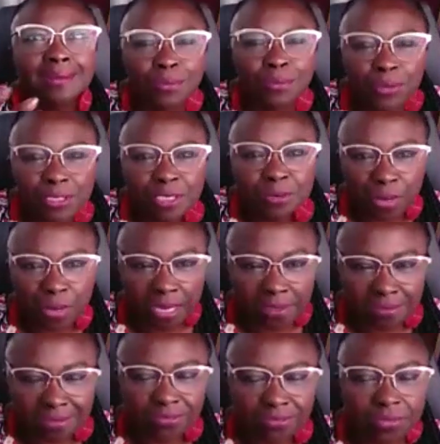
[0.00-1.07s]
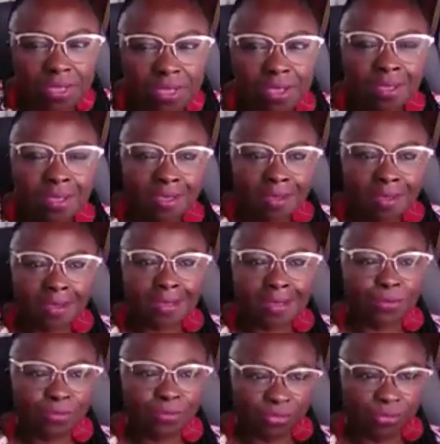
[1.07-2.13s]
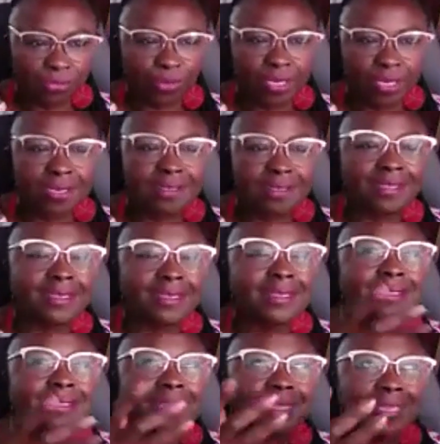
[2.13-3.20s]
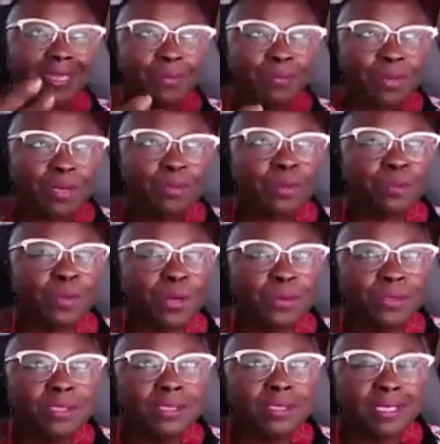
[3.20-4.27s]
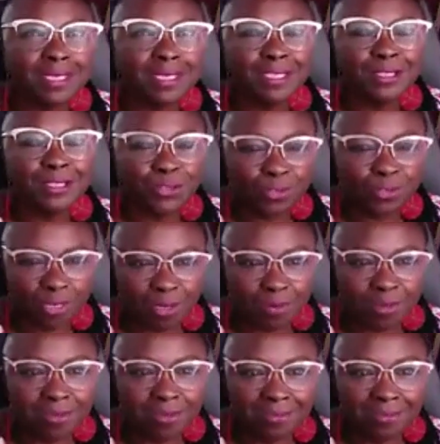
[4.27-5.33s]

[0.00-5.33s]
perspective, 3 of the things that get people most in trouble